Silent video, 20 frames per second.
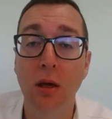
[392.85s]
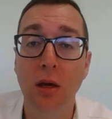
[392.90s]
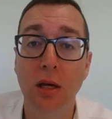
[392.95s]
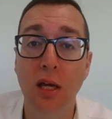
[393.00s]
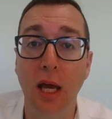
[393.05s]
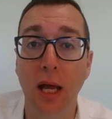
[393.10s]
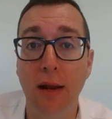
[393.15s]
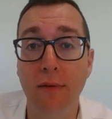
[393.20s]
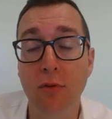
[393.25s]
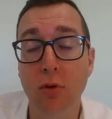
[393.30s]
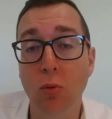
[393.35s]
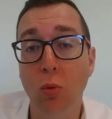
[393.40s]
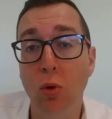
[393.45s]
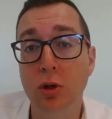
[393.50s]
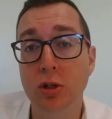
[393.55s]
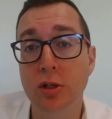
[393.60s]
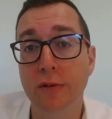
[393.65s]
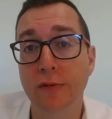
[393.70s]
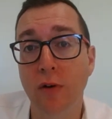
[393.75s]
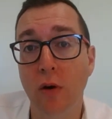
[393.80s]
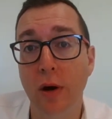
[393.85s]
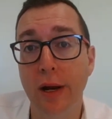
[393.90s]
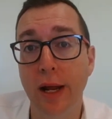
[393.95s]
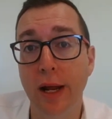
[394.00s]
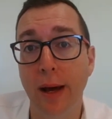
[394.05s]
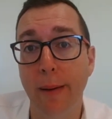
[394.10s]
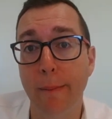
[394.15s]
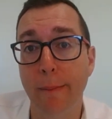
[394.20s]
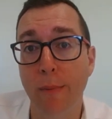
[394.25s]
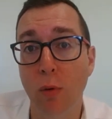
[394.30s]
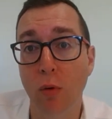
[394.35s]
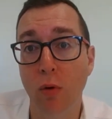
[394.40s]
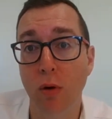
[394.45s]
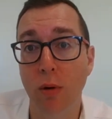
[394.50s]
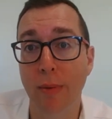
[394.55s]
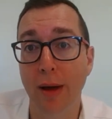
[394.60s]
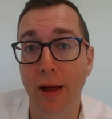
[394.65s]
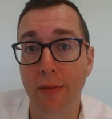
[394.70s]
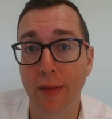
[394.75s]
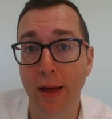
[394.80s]
Again, if you want to find out more
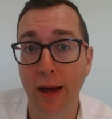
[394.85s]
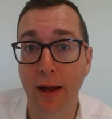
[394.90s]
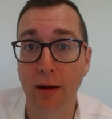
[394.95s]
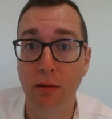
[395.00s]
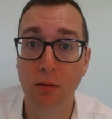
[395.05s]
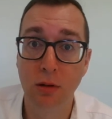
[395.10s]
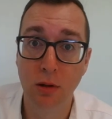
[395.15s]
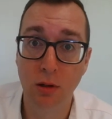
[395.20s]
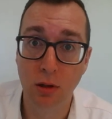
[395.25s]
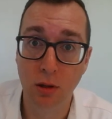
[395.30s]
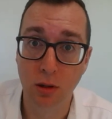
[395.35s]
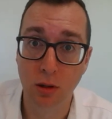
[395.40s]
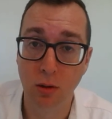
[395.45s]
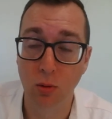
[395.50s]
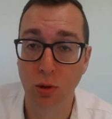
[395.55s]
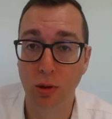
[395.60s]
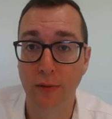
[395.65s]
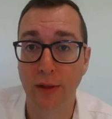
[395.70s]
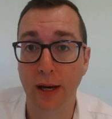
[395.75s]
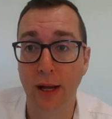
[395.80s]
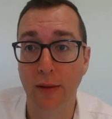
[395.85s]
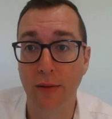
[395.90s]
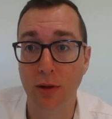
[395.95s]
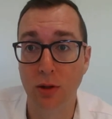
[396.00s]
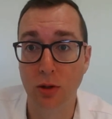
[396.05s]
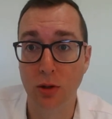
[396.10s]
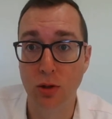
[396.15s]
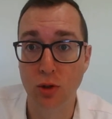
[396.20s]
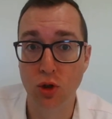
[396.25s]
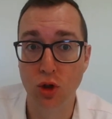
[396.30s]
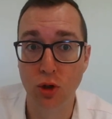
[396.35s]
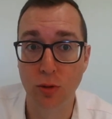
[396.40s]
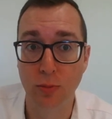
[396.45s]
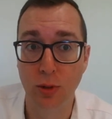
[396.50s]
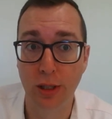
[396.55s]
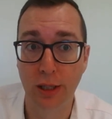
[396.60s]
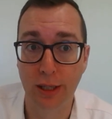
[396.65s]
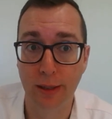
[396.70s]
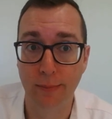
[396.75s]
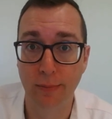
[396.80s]
about that, look at that other YouTube
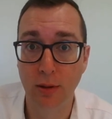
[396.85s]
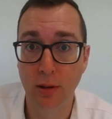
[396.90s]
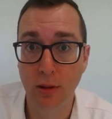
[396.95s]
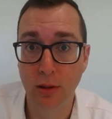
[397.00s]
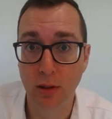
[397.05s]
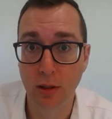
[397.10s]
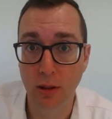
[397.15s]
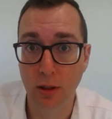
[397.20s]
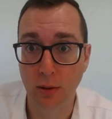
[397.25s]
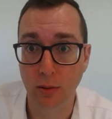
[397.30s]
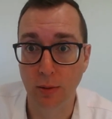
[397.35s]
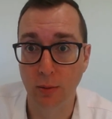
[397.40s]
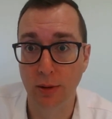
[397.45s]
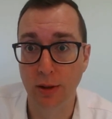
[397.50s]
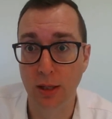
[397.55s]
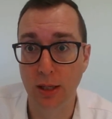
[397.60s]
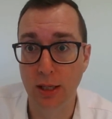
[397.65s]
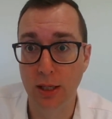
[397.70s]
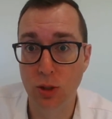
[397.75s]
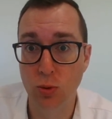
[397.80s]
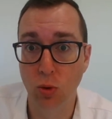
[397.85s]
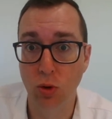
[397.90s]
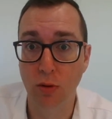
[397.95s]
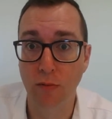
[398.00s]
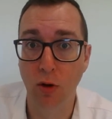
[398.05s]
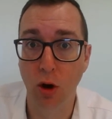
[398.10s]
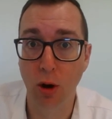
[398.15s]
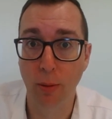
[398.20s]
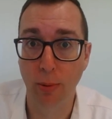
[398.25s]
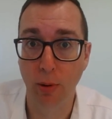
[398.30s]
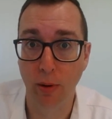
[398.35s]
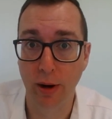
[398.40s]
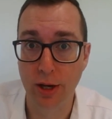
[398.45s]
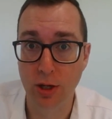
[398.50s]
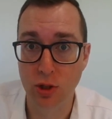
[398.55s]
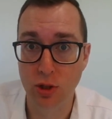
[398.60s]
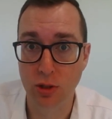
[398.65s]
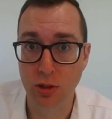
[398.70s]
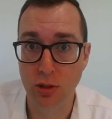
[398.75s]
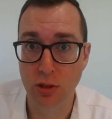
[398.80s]
clip with the Year 12
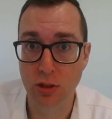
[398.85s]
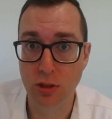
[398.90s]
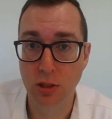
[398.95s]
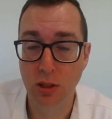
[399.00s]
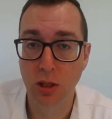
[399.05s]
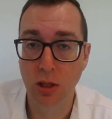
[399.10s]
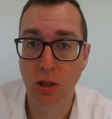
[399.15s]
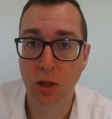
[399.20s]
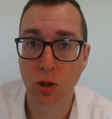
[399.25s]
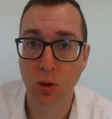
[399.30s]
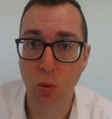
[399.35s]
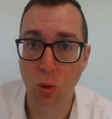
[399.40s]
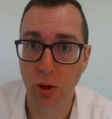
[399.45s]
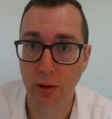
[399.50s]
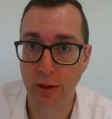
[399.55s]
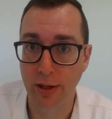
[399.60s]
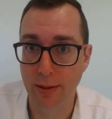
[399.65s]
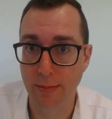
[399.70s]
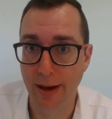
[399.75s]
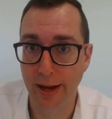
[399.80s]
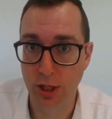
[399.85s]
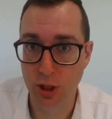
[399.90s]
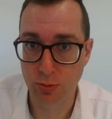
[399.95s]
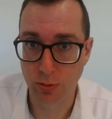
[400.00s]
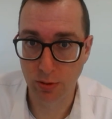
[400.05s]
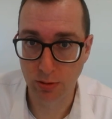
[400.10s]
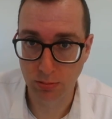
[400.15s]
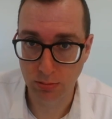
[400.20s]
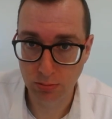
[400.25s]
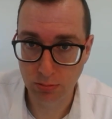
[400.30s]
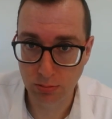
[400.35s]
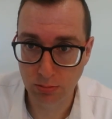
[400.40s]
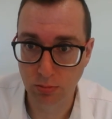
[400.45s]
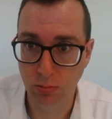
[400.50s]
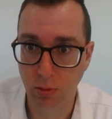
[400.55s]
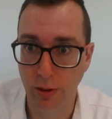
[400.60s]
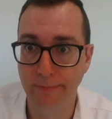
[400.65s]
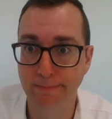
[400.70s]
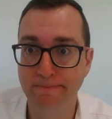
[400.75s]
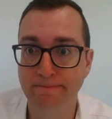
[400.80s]
operations quality management one.